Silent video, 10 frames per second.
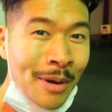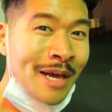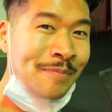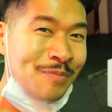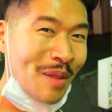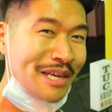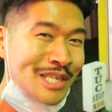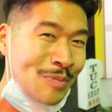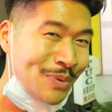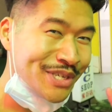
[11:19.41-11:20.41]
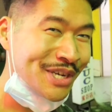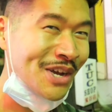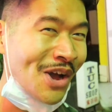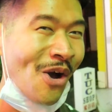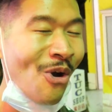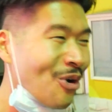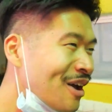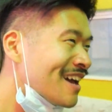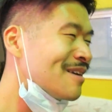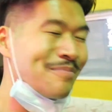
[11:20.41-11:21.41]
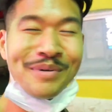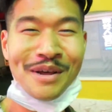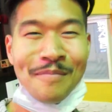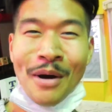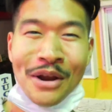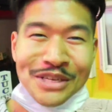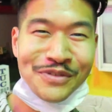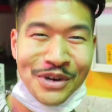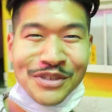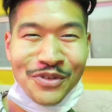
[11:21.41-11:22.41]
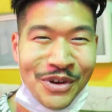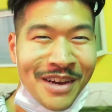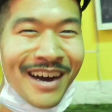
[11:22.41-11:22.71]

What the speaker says: gonna play some pachinko, bit of bonus footage for you